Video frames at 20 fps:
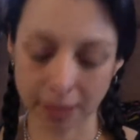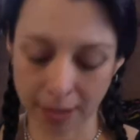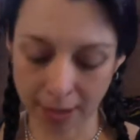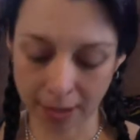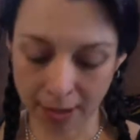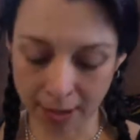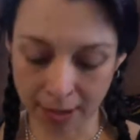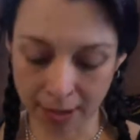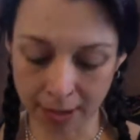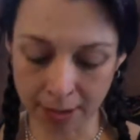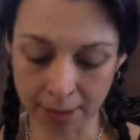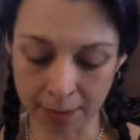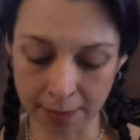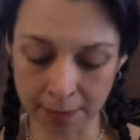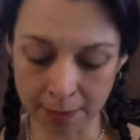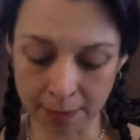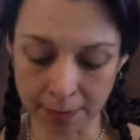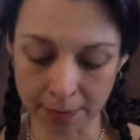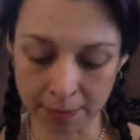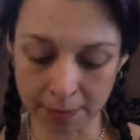
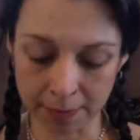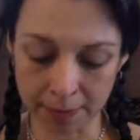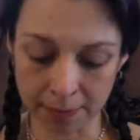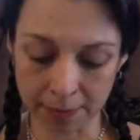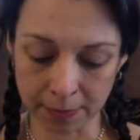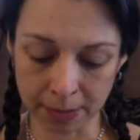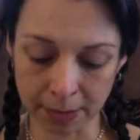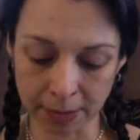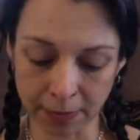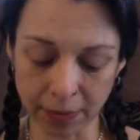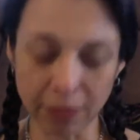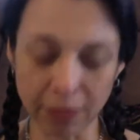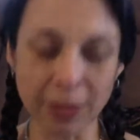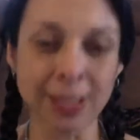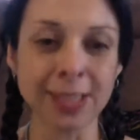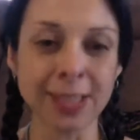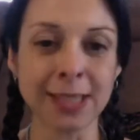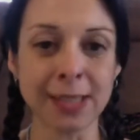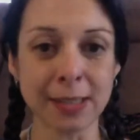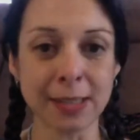even if it
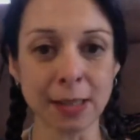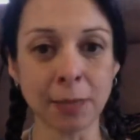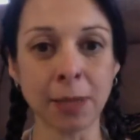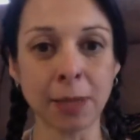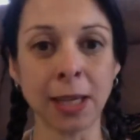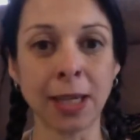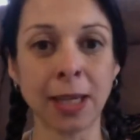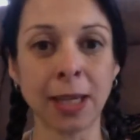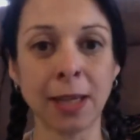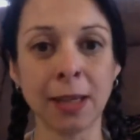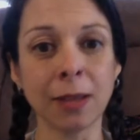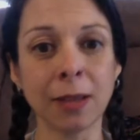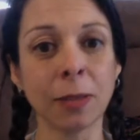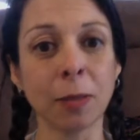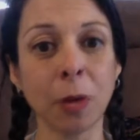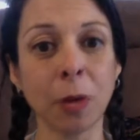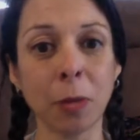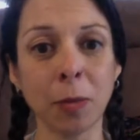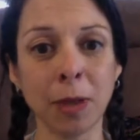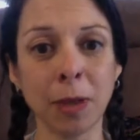doesn't seem like it in the
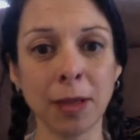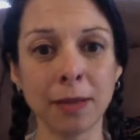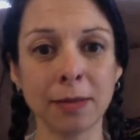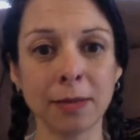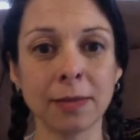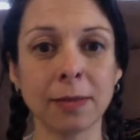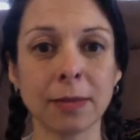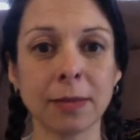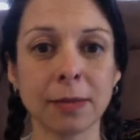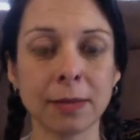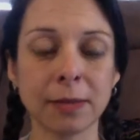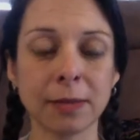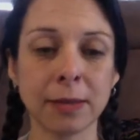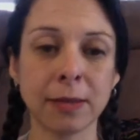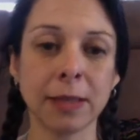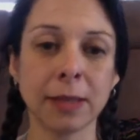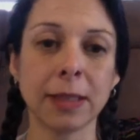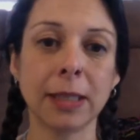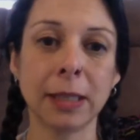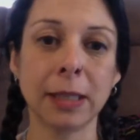moment,
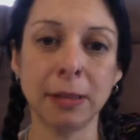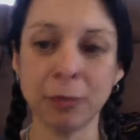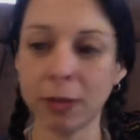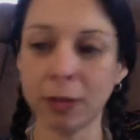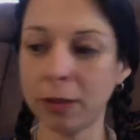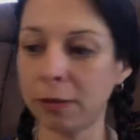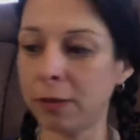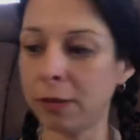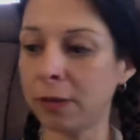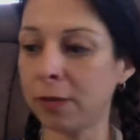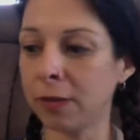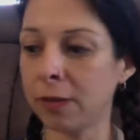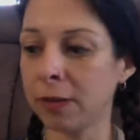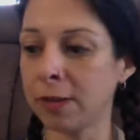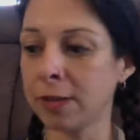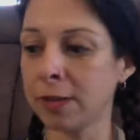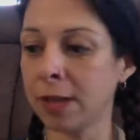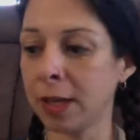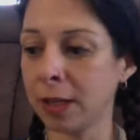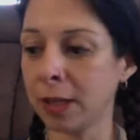even if it
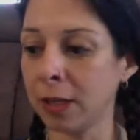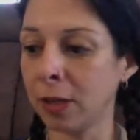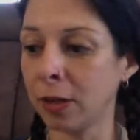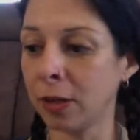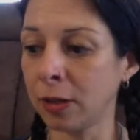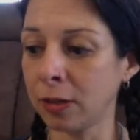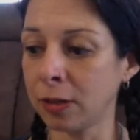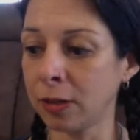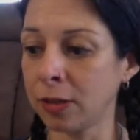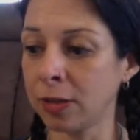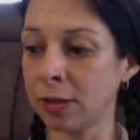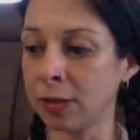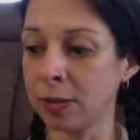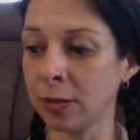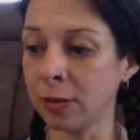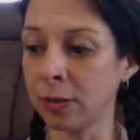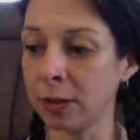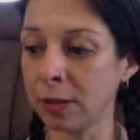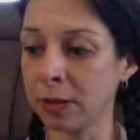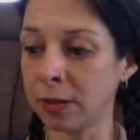feels like you're just
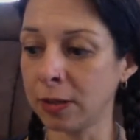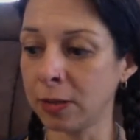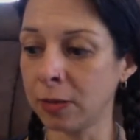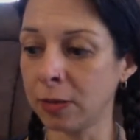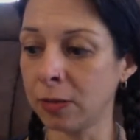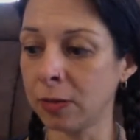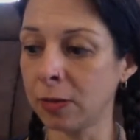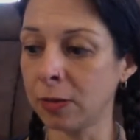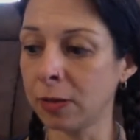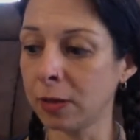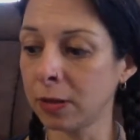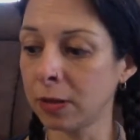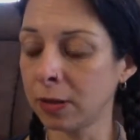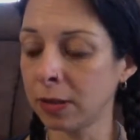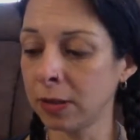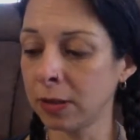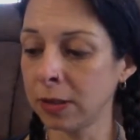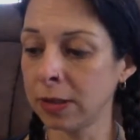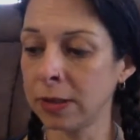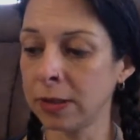going to
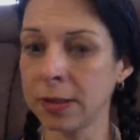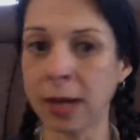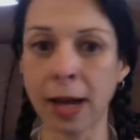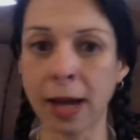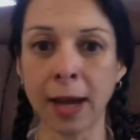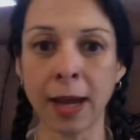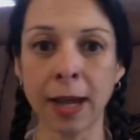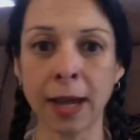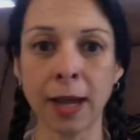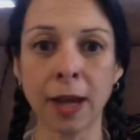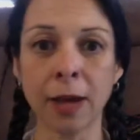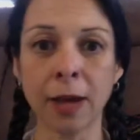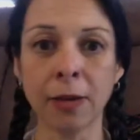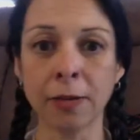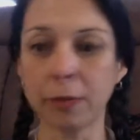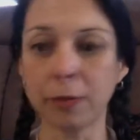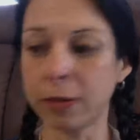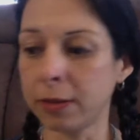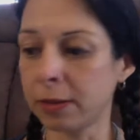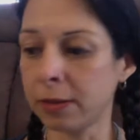die
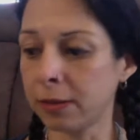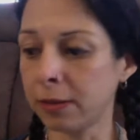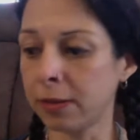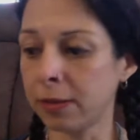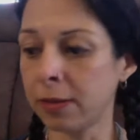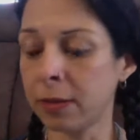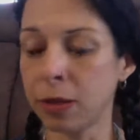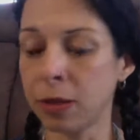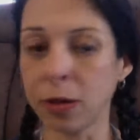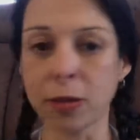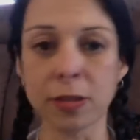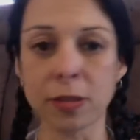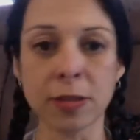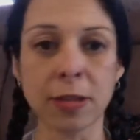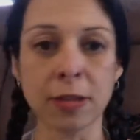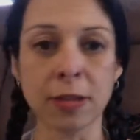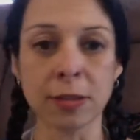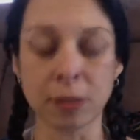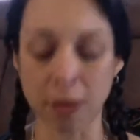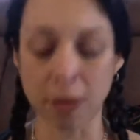of thirst
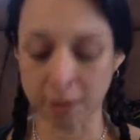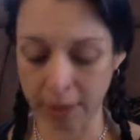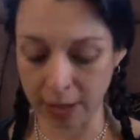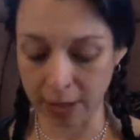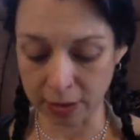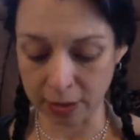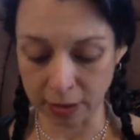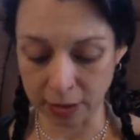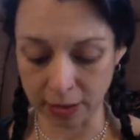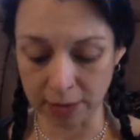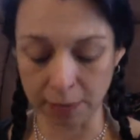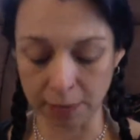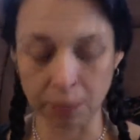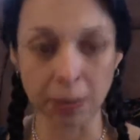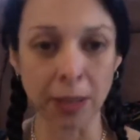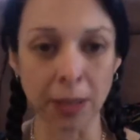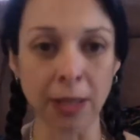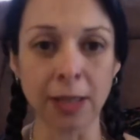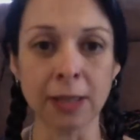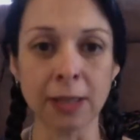and starvation
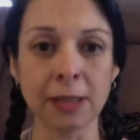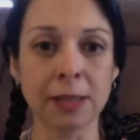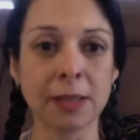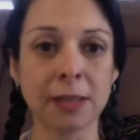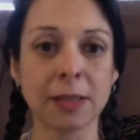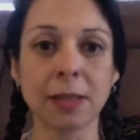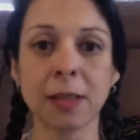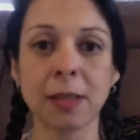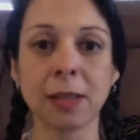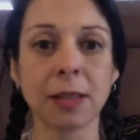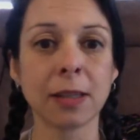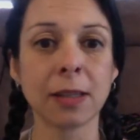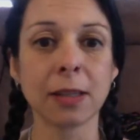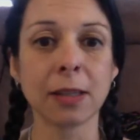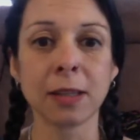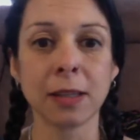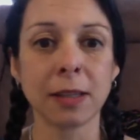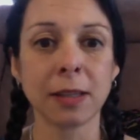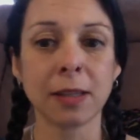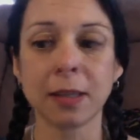because
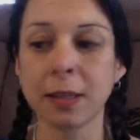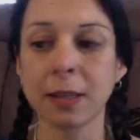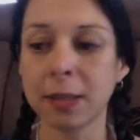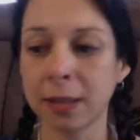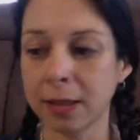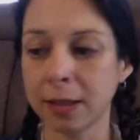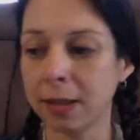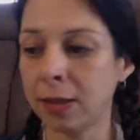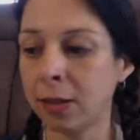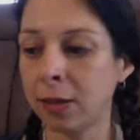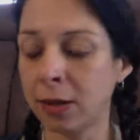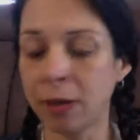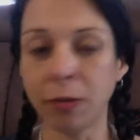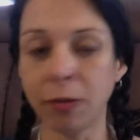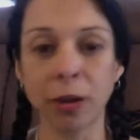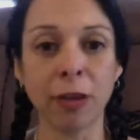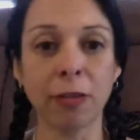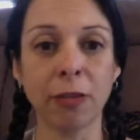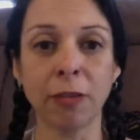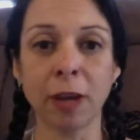you're never
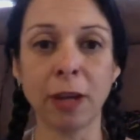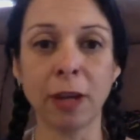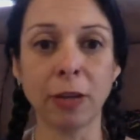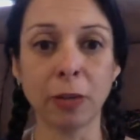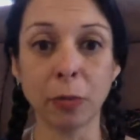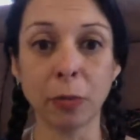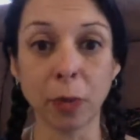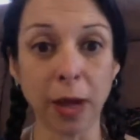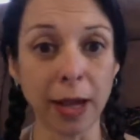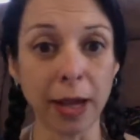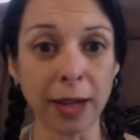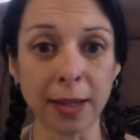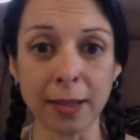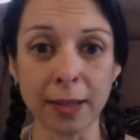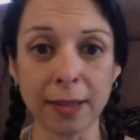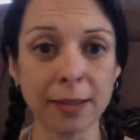going to find your way.